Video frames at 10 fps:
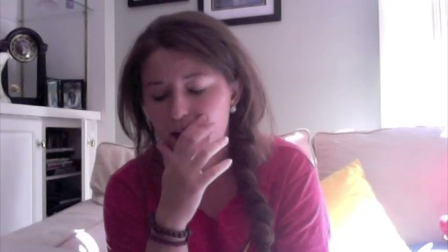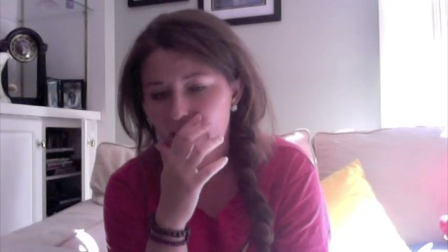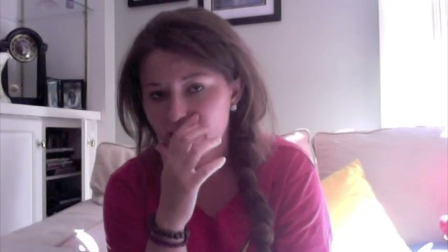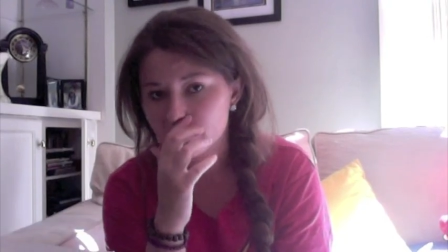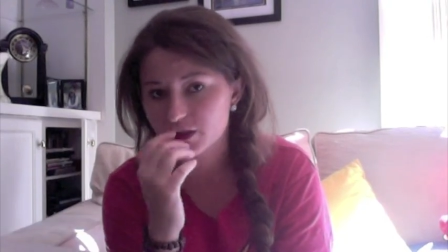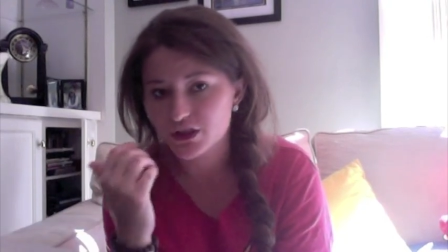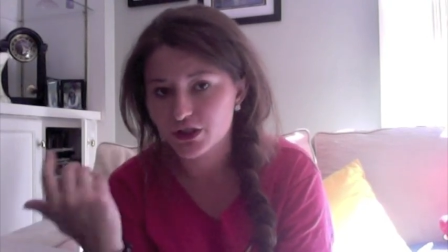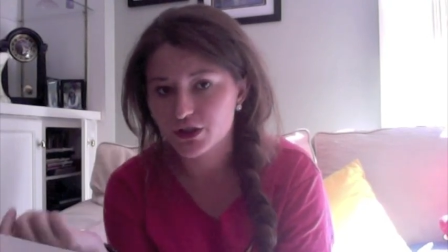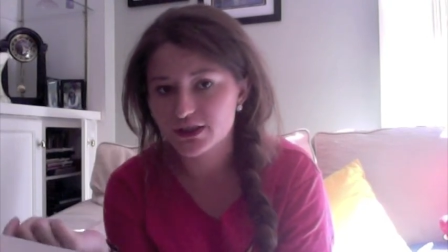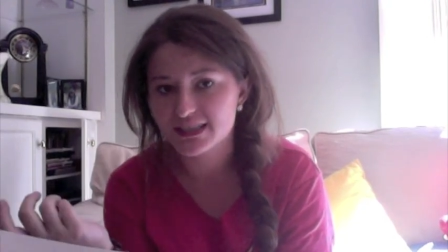after she
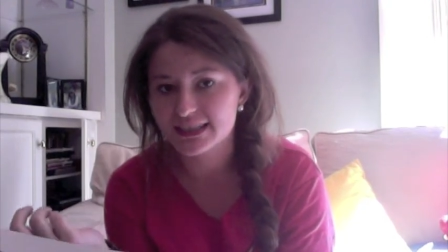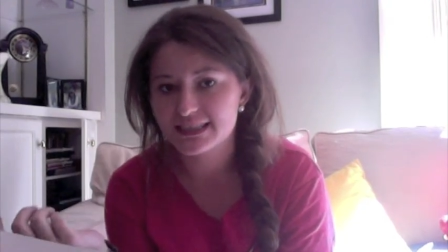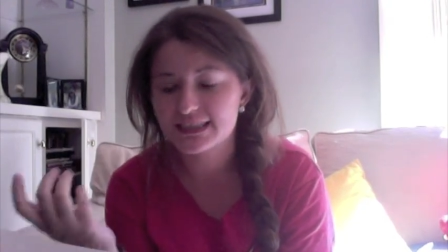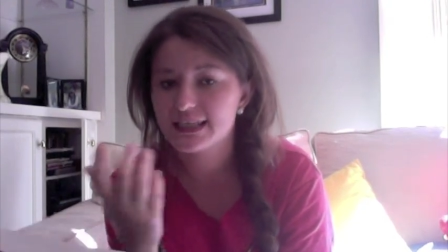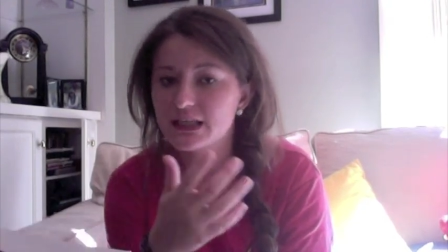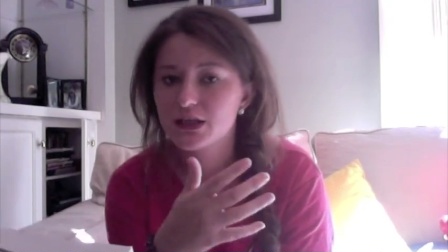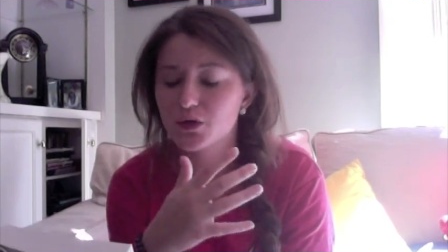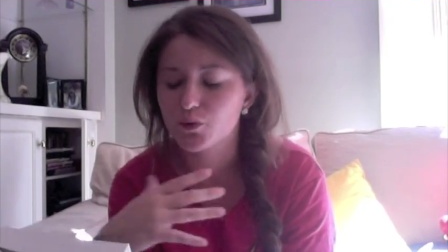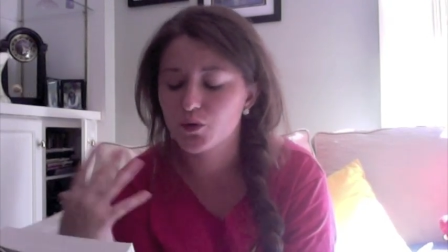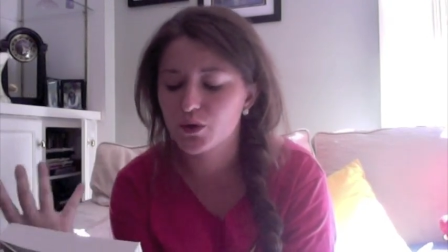turns 16,
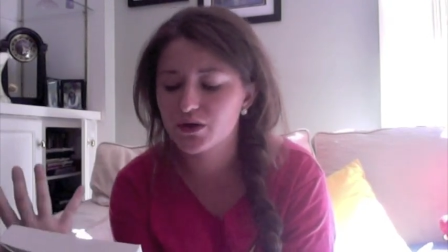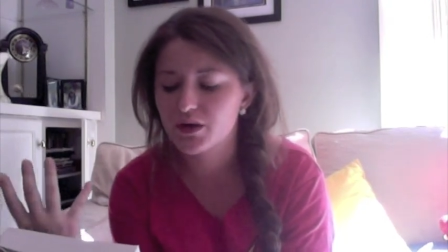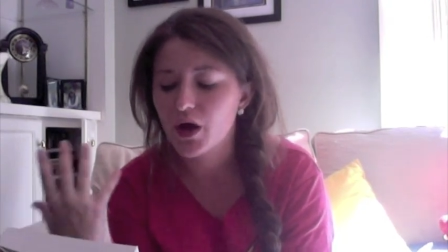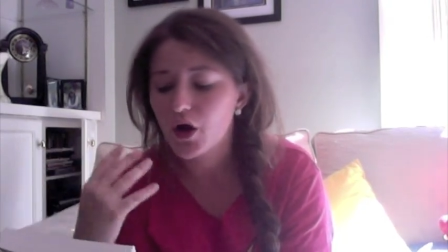her world,